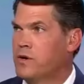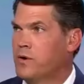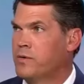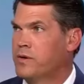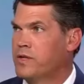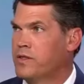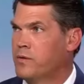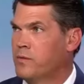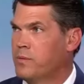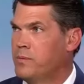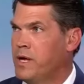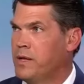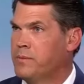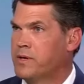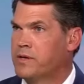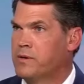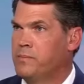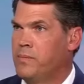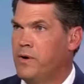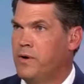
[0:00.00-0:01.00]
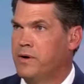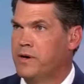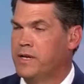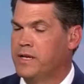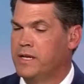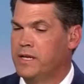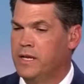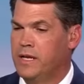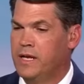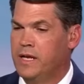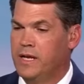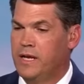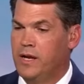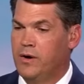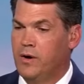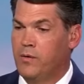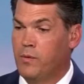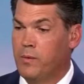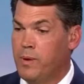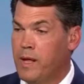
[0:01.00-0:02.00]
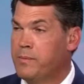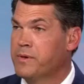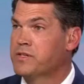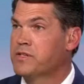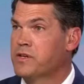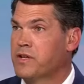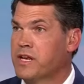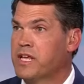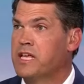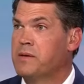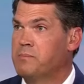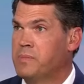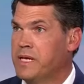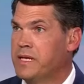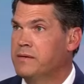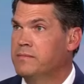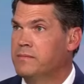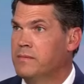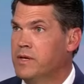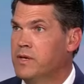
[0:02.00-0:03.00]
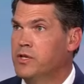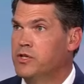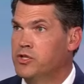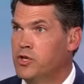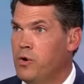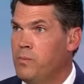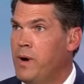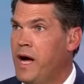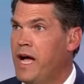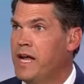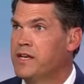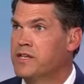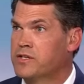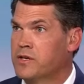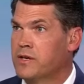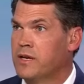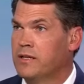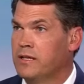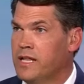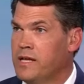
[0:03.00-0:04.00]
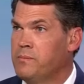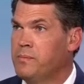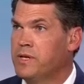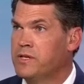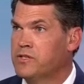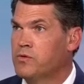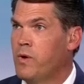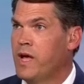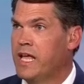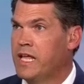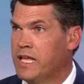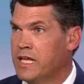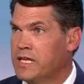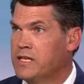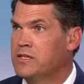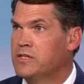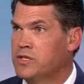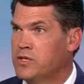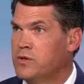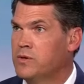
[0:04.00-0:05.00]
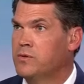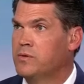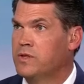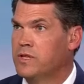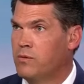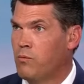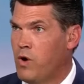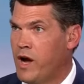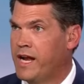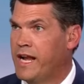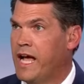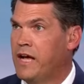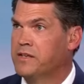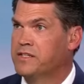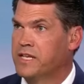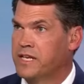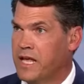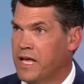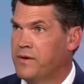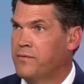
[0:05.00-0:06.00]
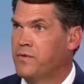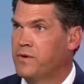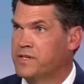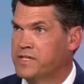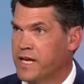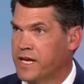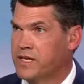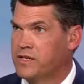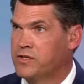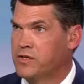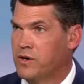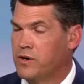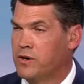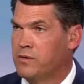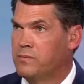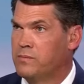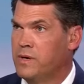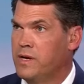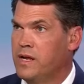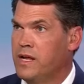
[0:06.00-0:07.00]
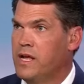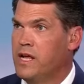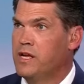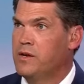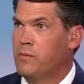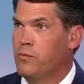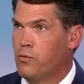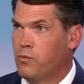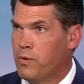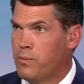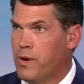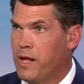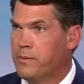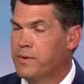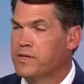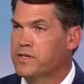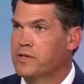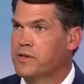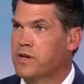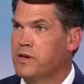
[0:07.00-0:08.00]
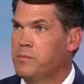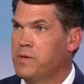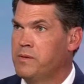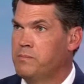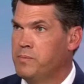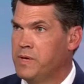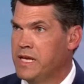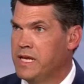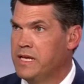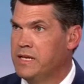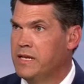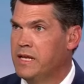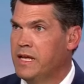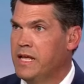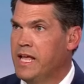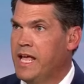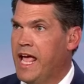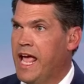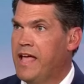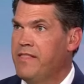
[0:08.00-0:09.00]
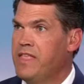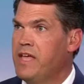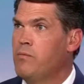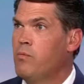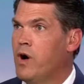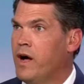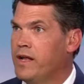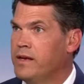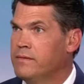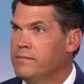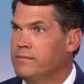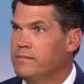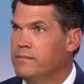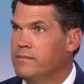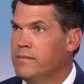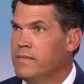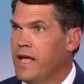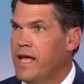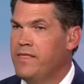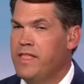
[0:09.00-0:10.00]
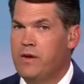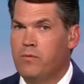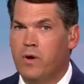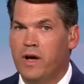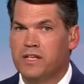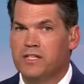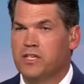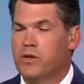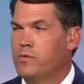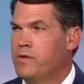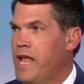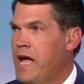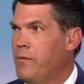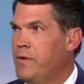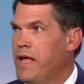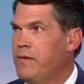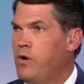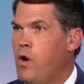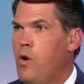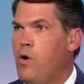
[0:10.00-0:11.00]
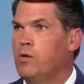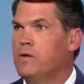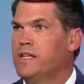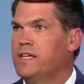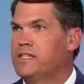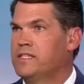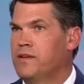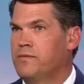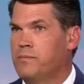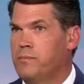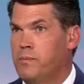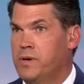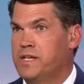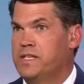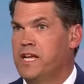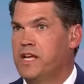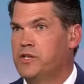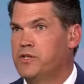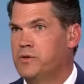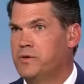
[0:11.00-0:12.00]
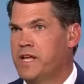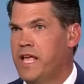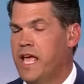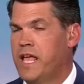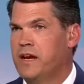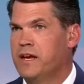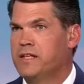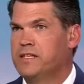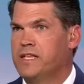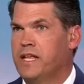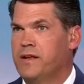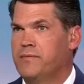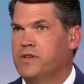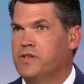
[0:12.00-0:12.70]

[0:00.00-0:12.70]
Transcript: going in the Republican Party, Republicans are going to get beat. Joe Biden is going to limp his way into the White House again for a second term. Republicans are going to be beat. And then what? And then what? So now we have a whole list of potential candidates that have